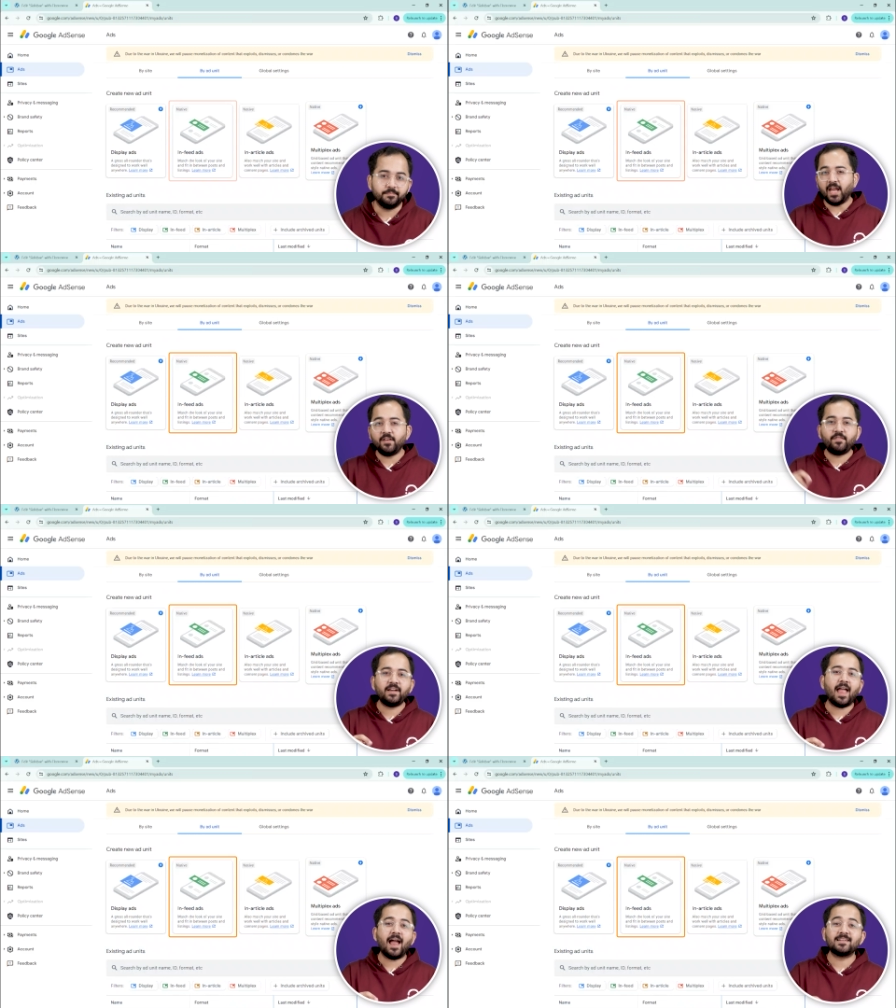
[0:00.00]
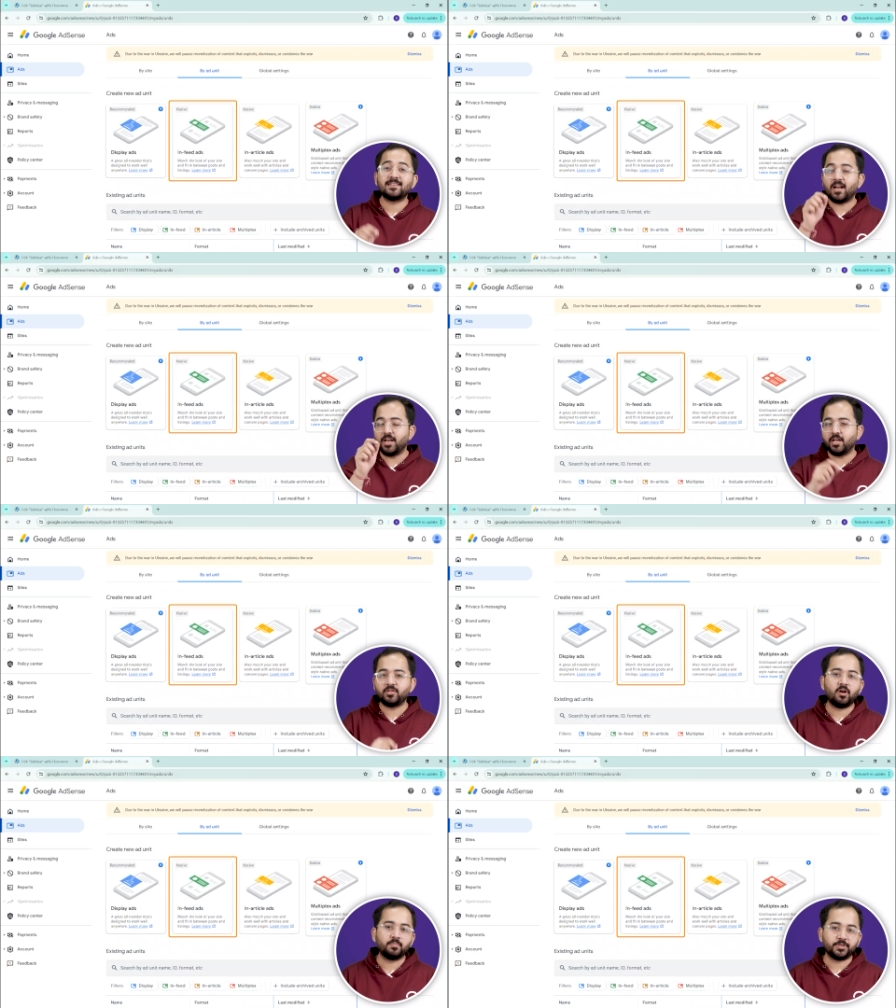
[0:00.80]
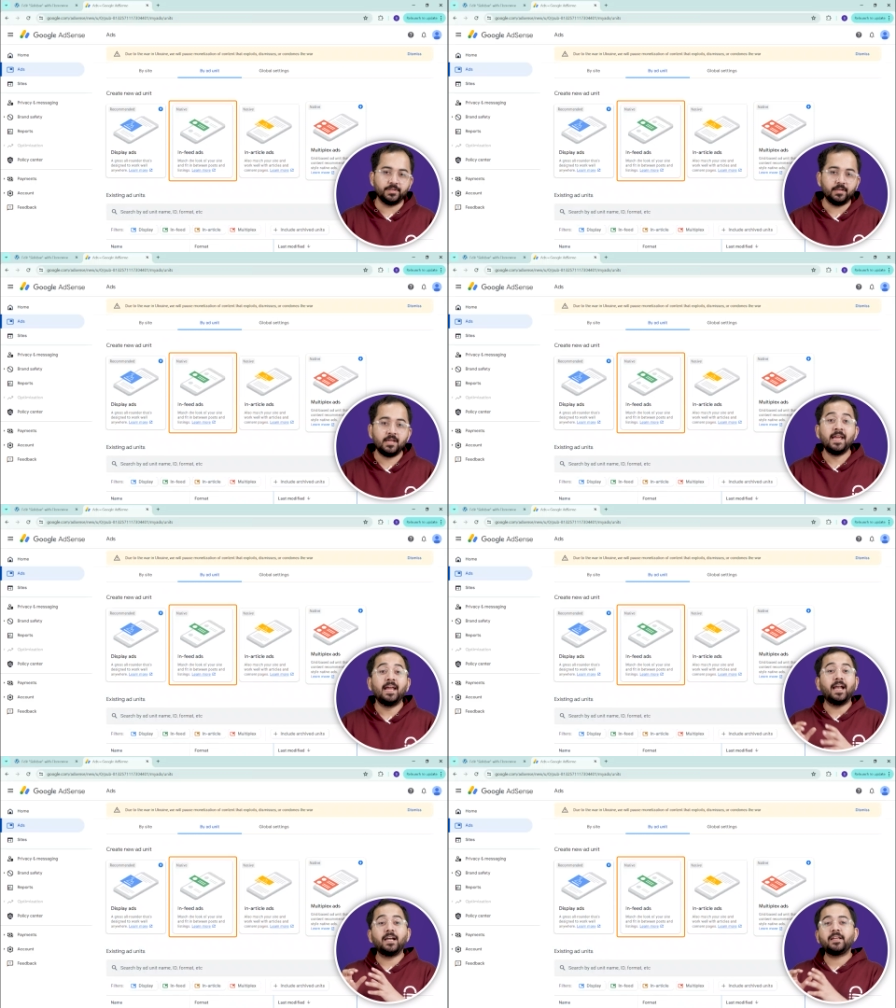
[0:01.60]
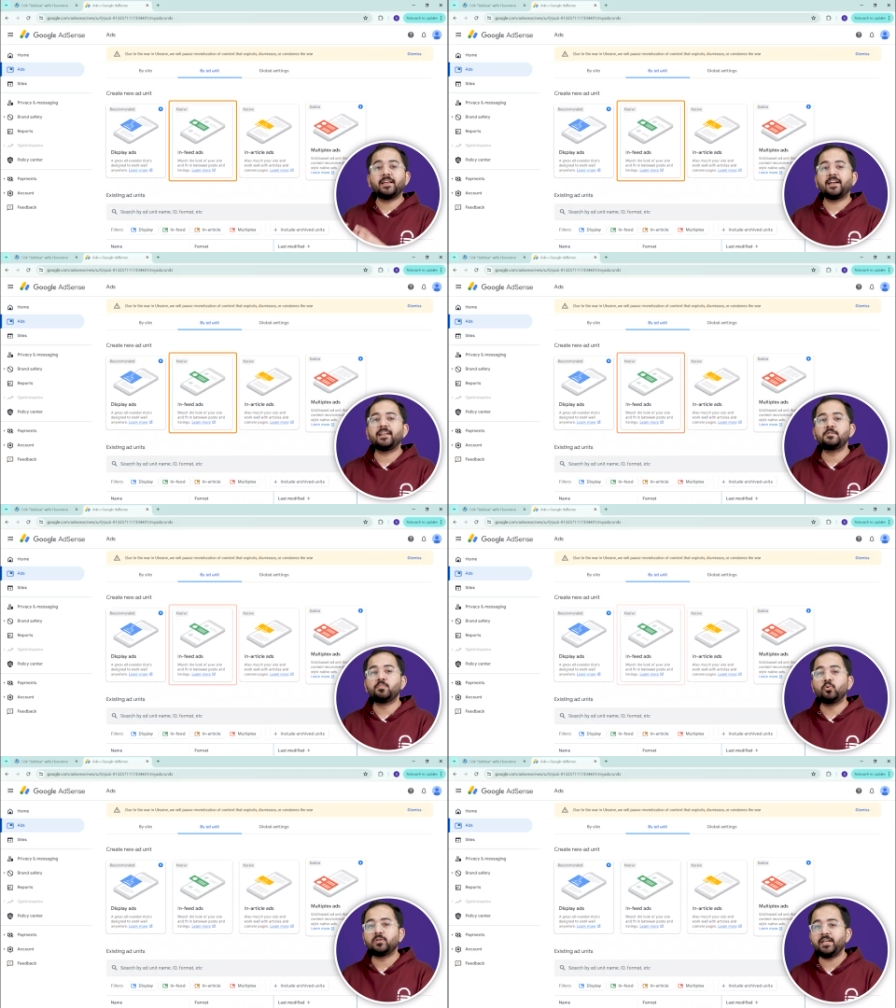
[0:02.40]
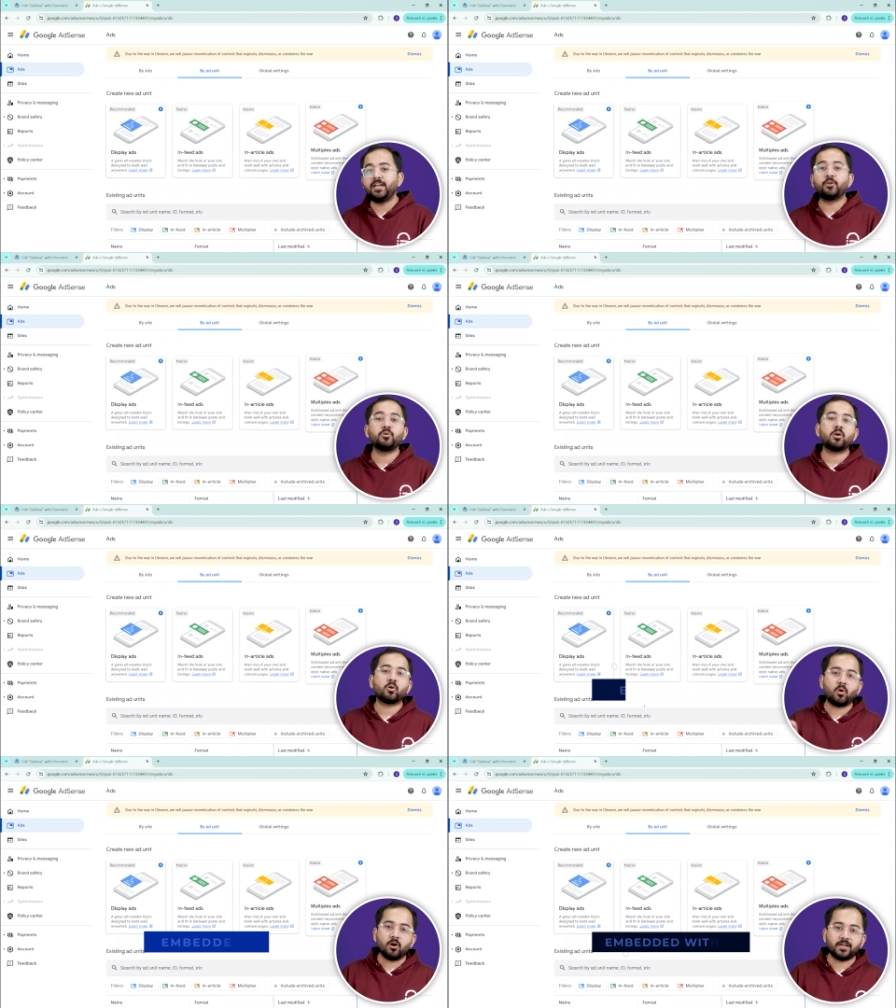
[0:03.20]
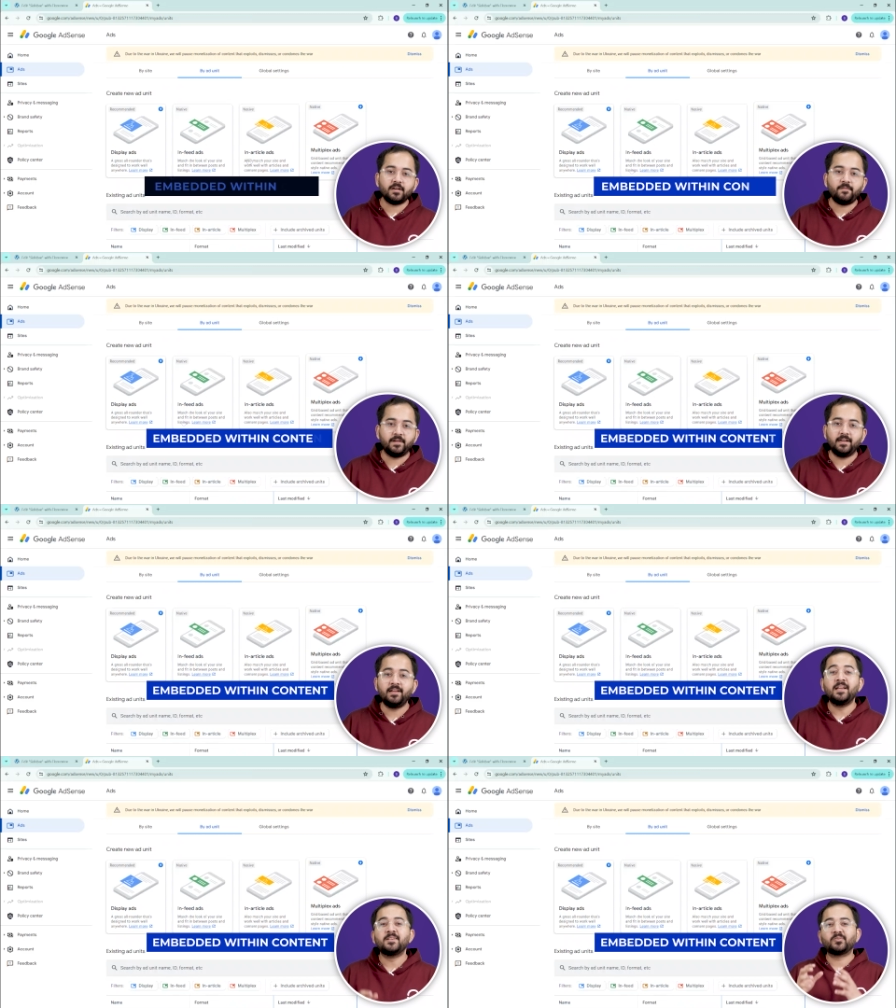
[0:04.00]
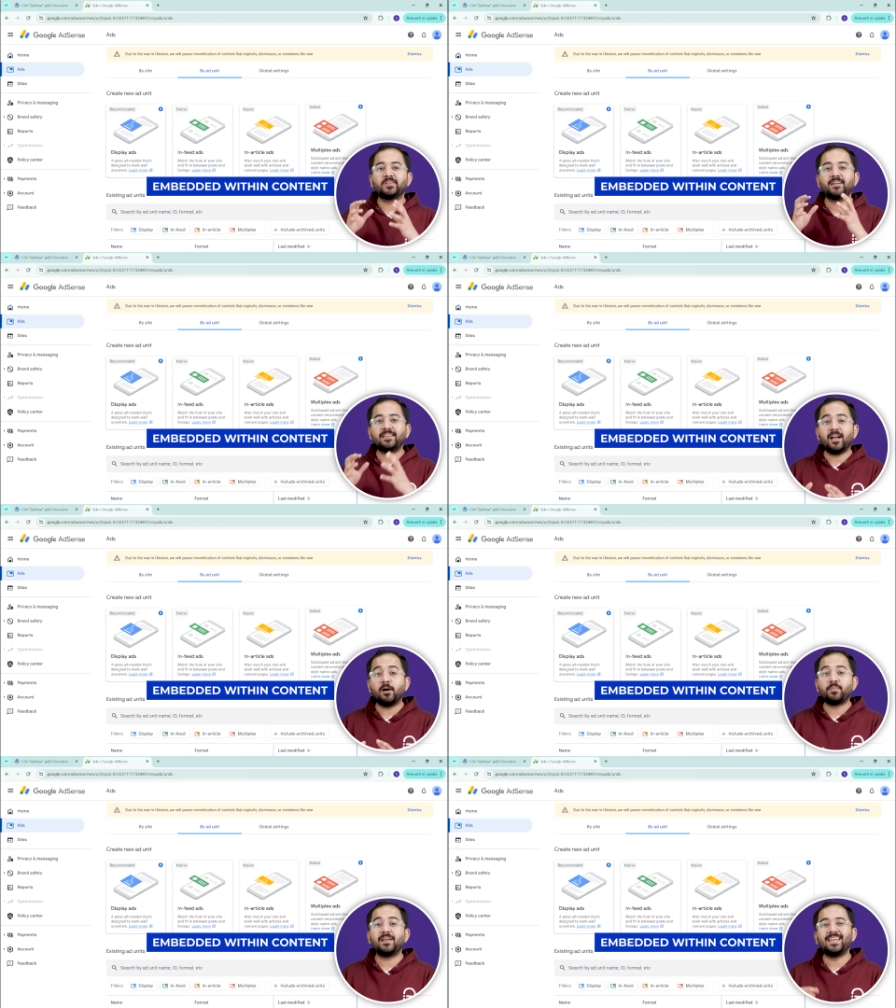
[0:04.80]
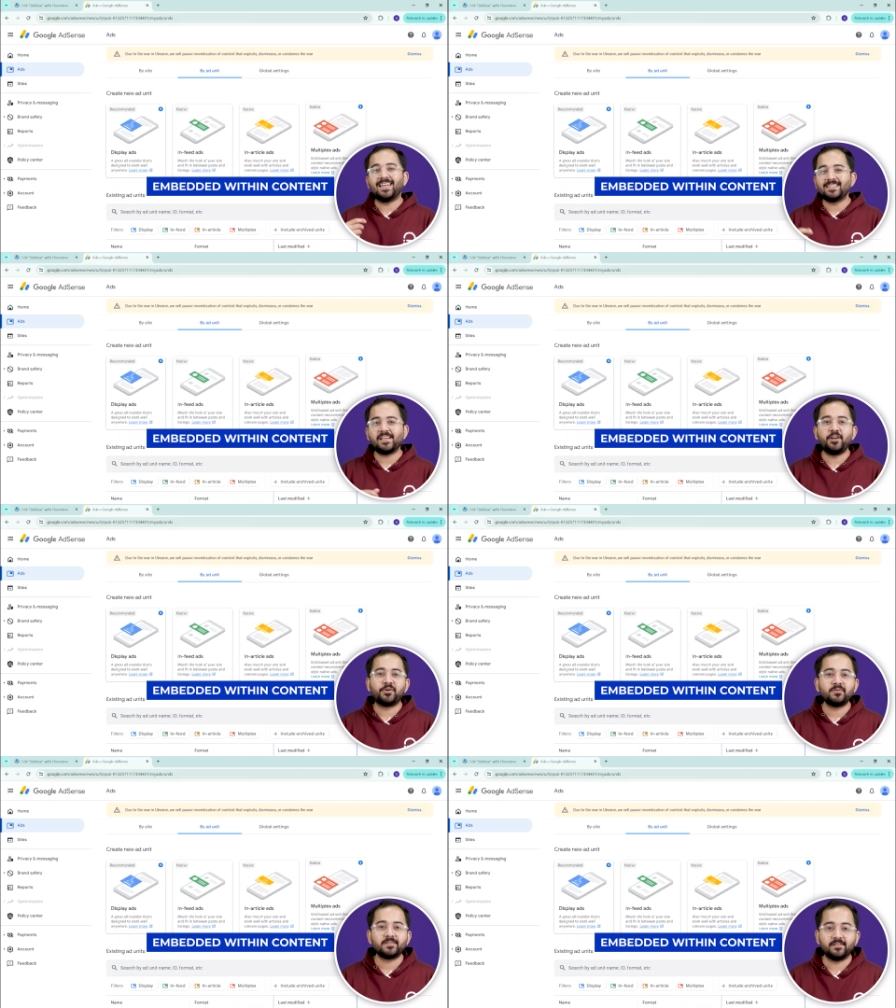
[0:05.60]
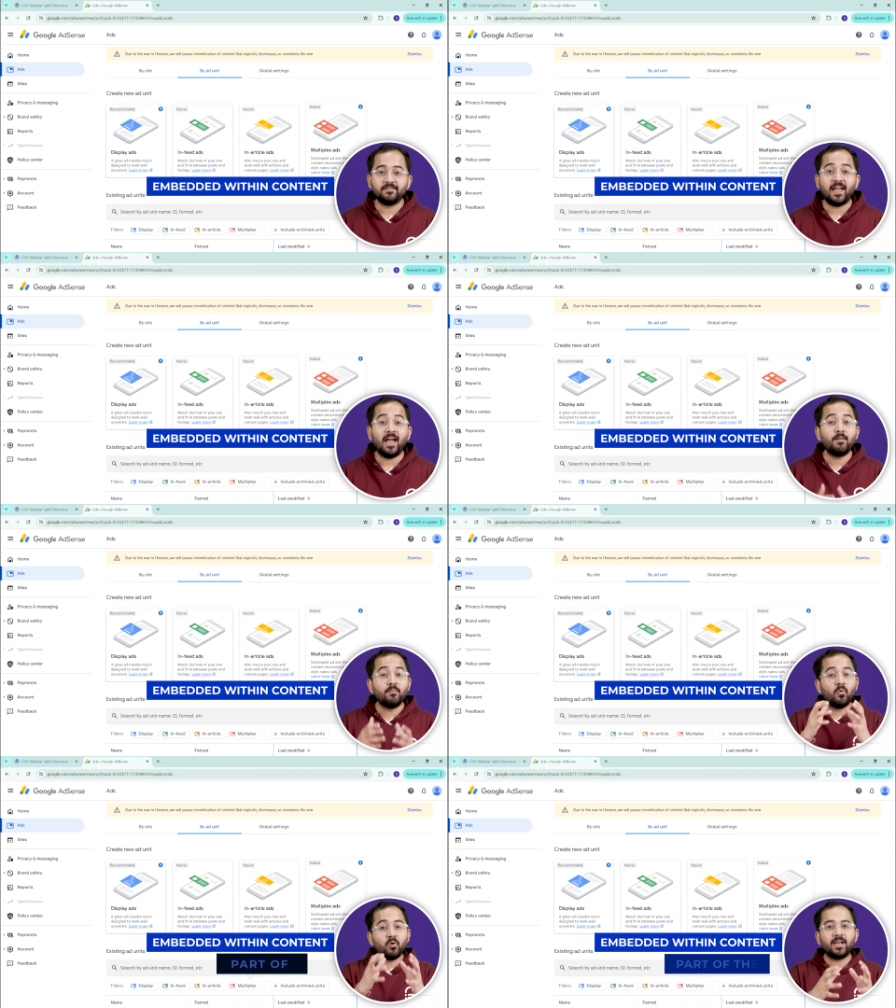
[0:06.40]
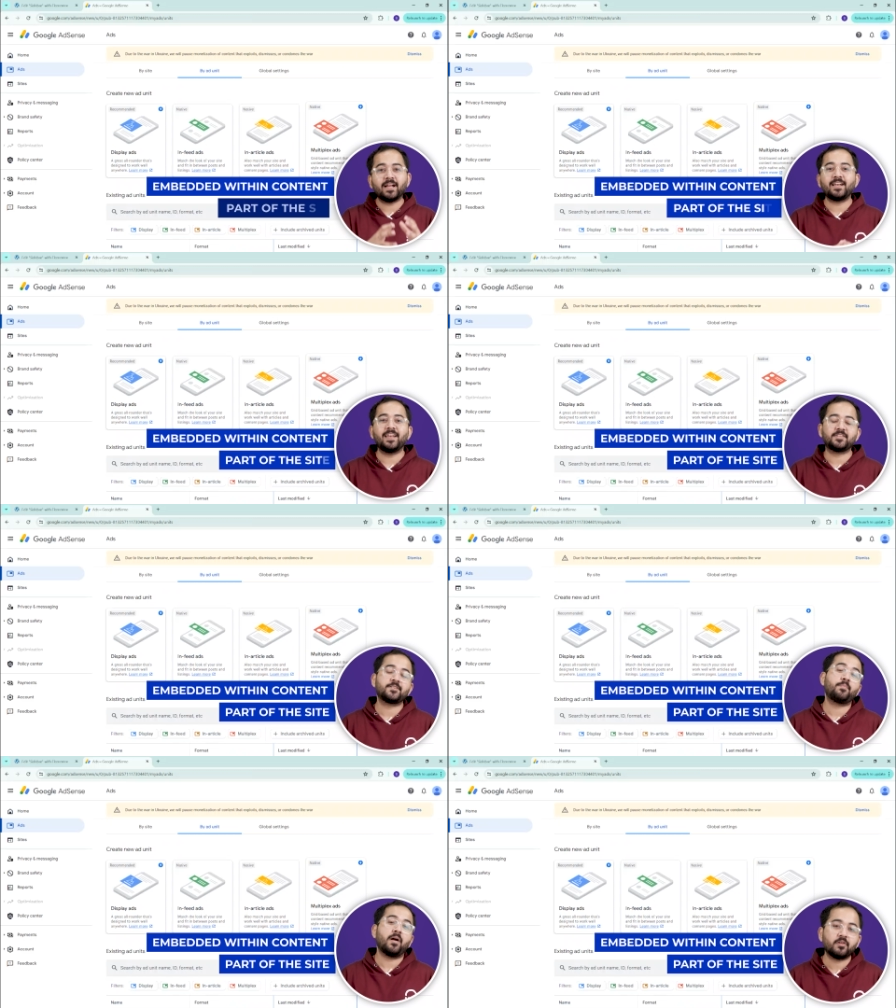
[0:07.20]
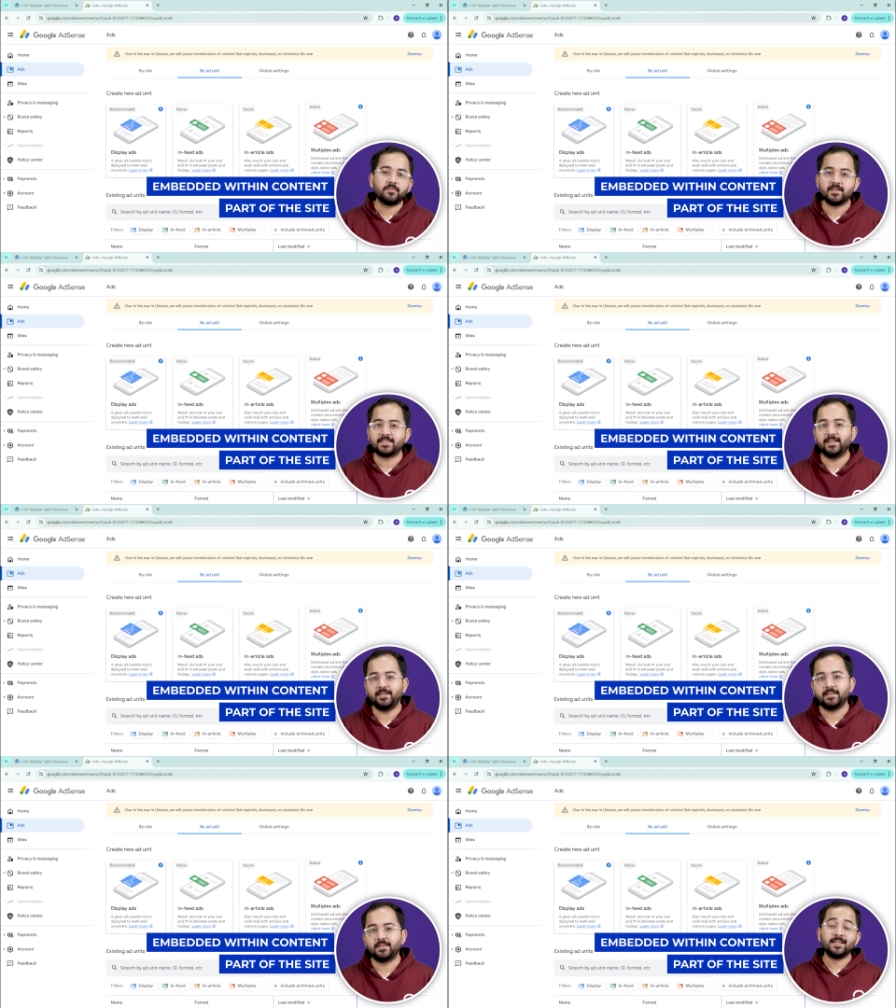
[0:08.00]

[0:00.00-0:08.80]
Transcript: In-feed ads are another option integrating smoothly into your content feed so that they appear less intrusive and more like a natural part of your site.